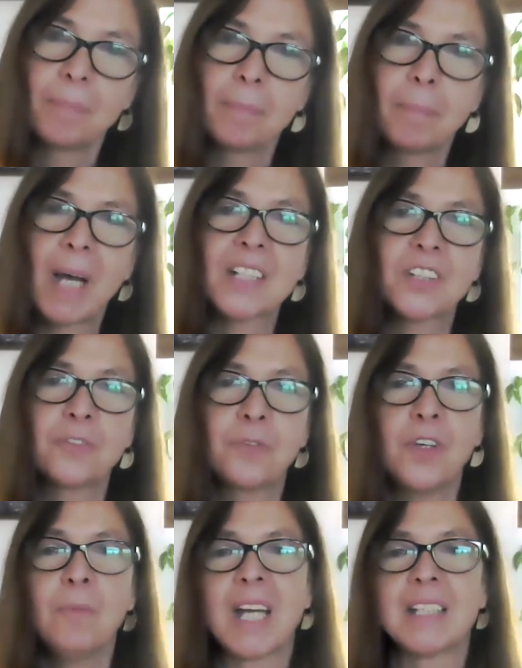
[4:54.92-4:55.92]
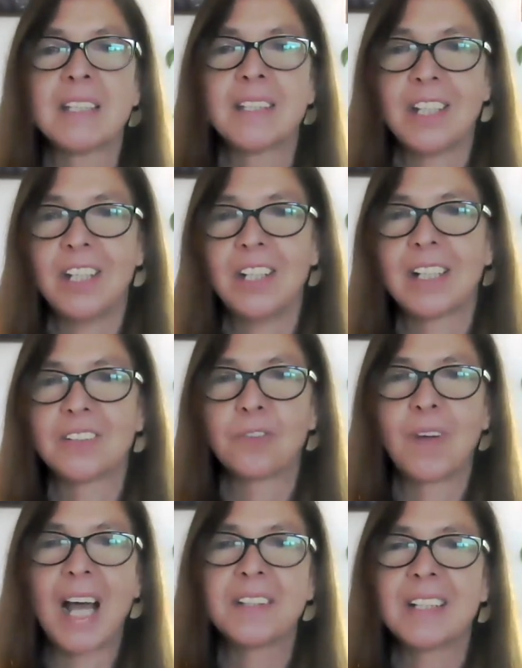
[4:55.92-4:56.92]
past few months here at
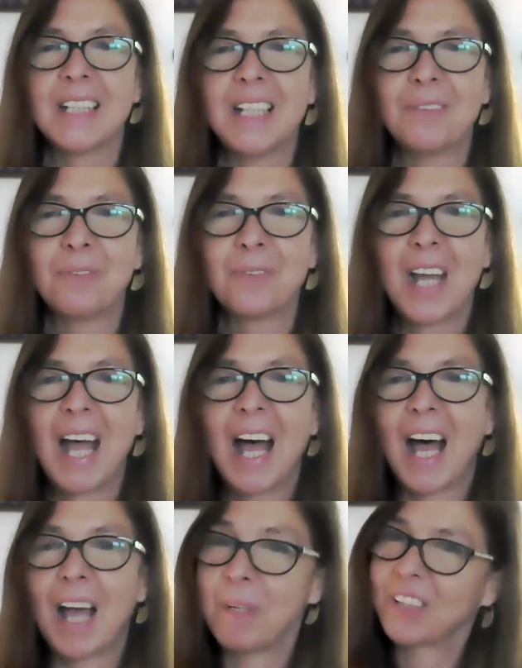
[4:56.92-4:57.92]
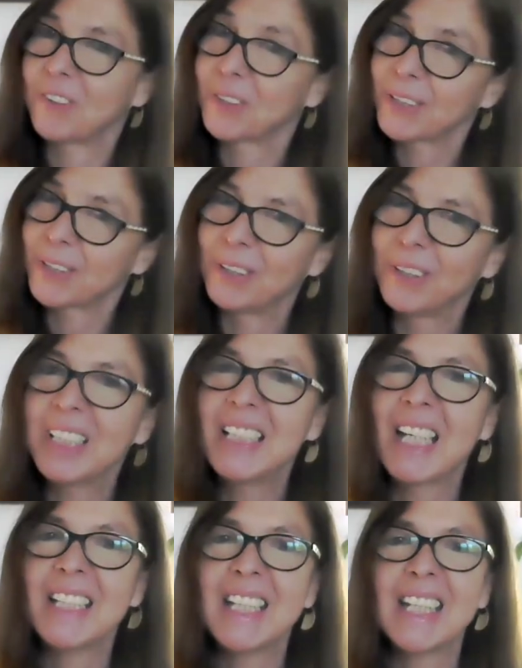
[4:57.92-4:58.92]
Radcliffe, I've been
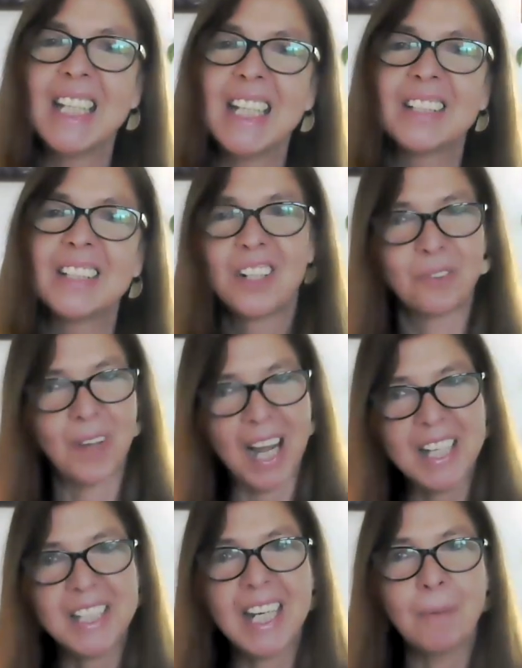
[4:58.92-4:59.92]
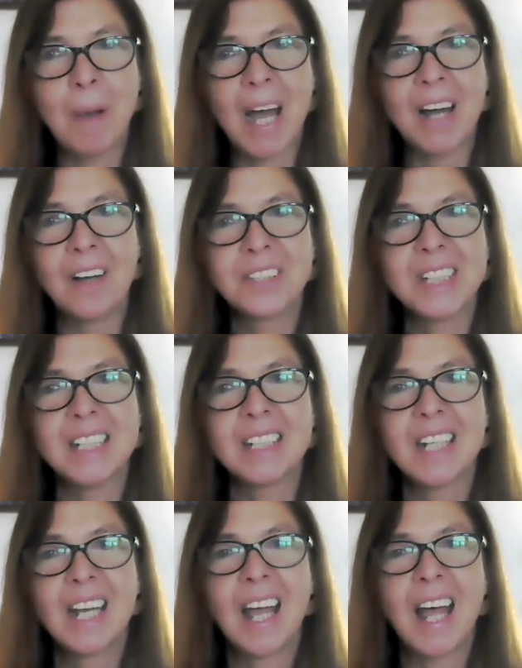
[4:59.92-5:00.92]
consolidating it, writing about it,
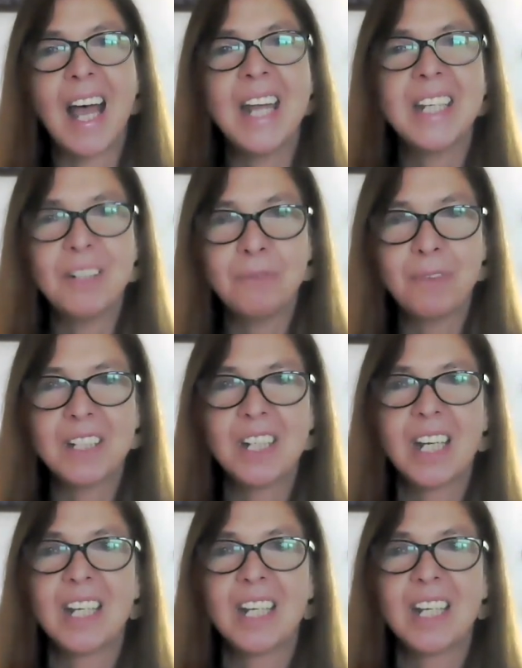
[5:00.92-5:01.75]
and even